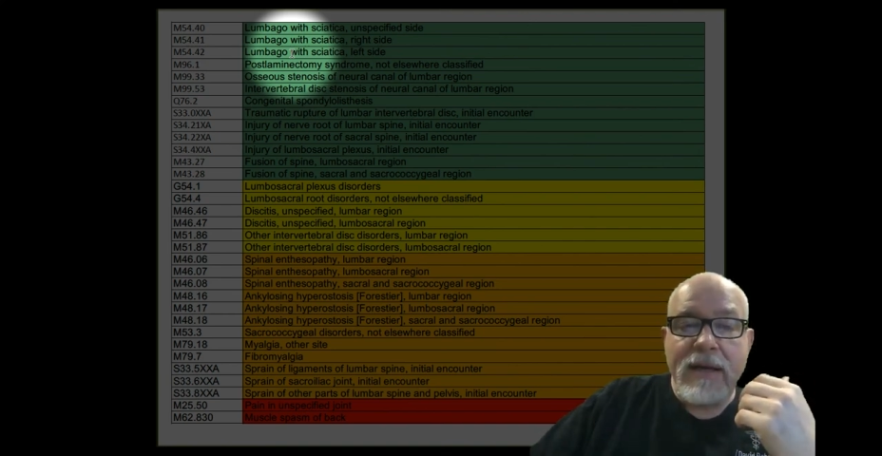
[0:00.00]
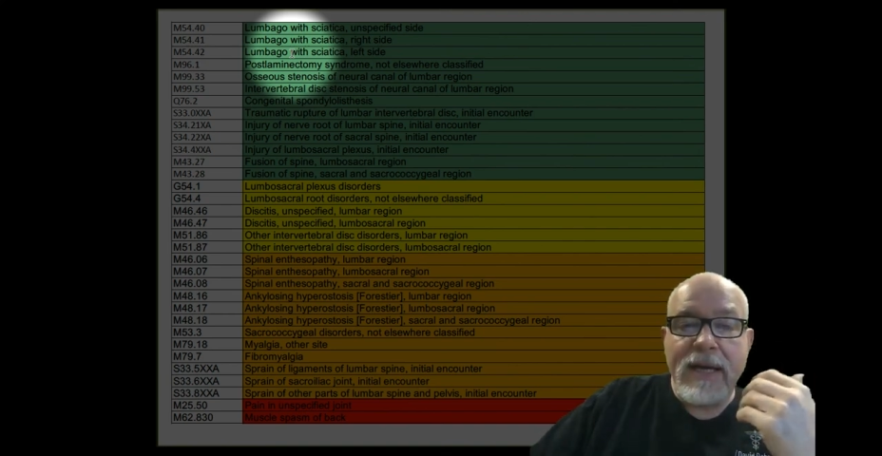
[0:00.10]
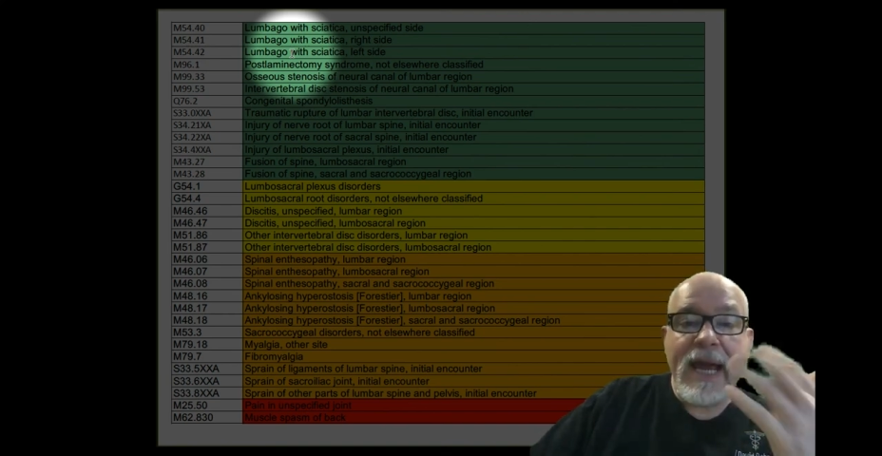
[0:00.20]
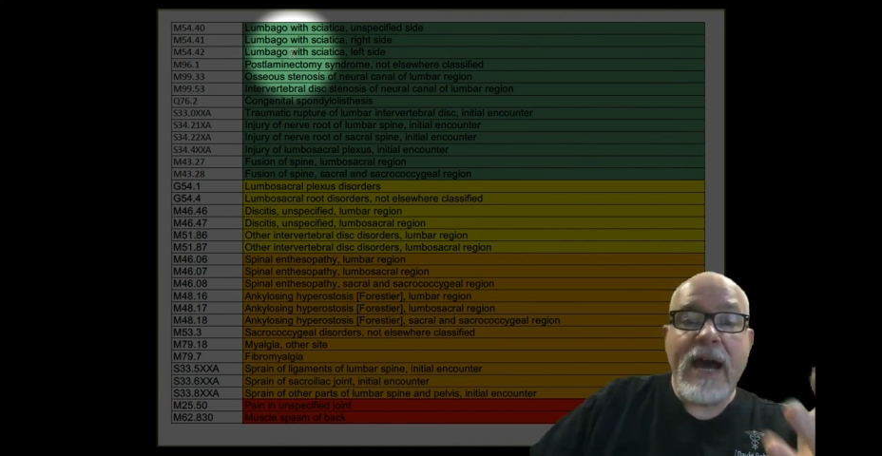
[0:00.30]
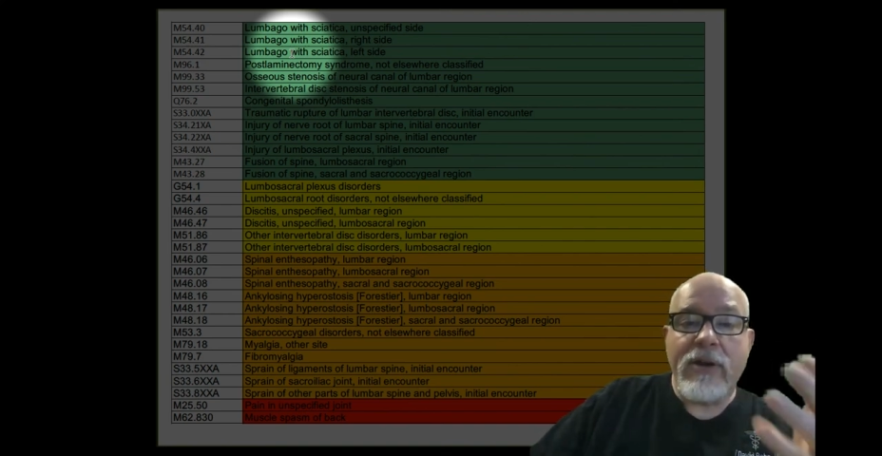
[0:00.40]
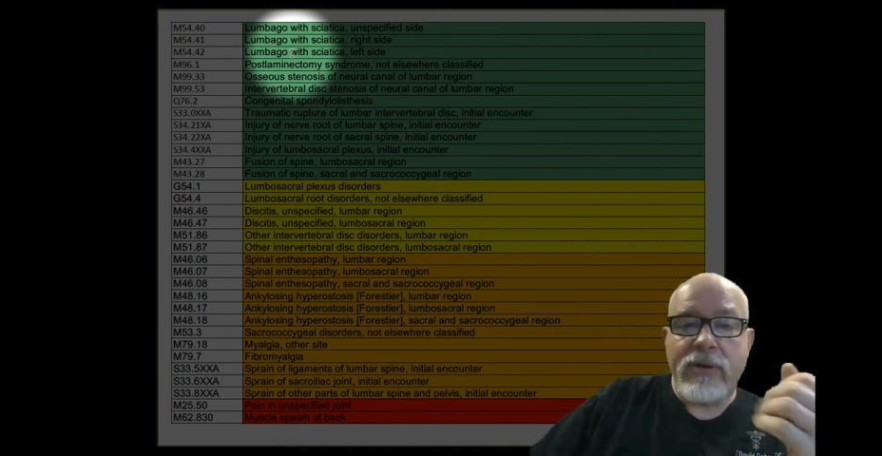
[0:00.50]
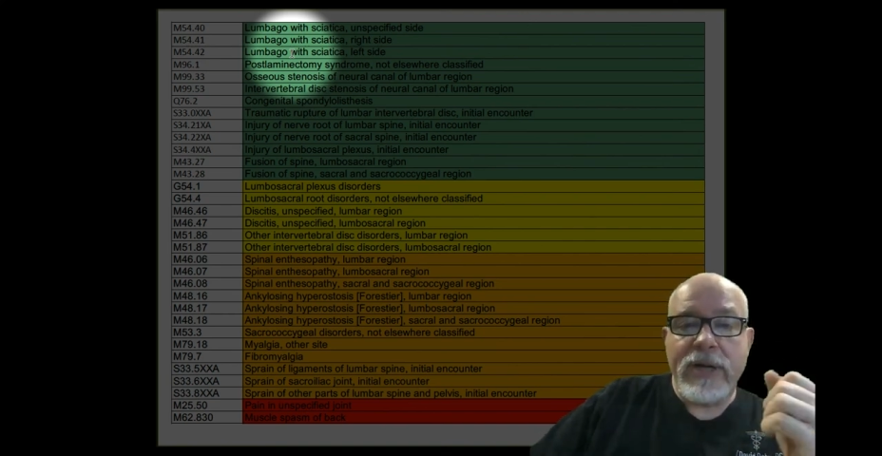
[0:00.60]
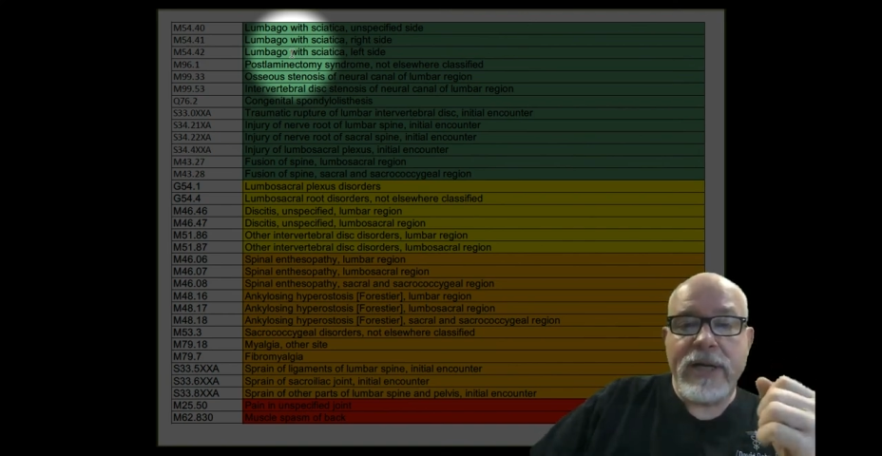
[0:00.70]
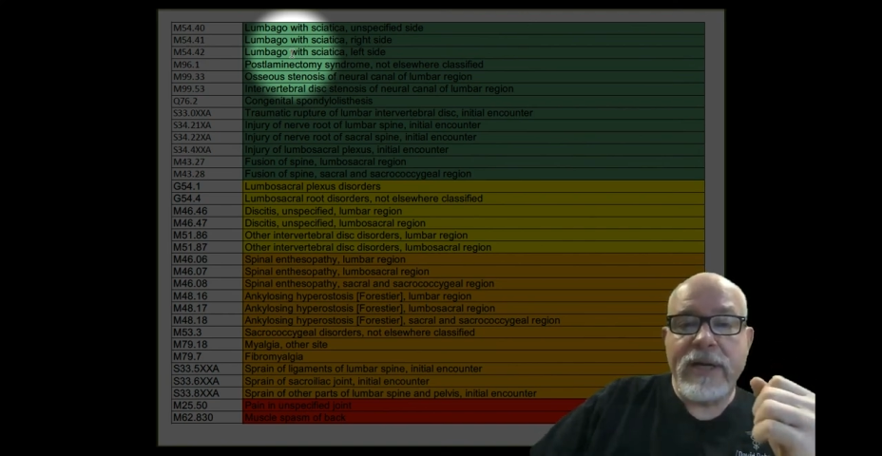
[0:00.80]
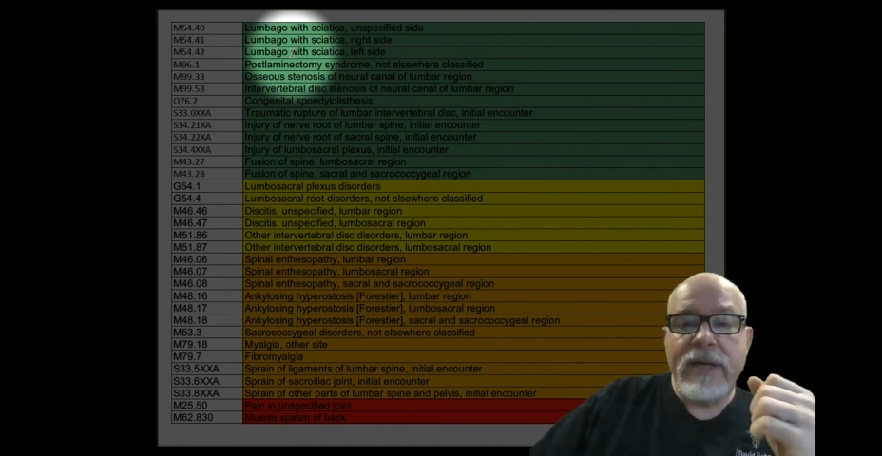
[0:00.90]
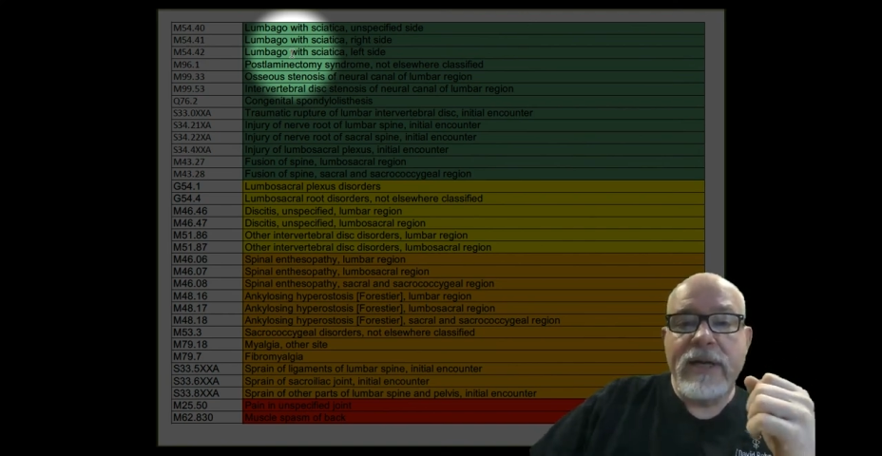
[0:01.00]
countering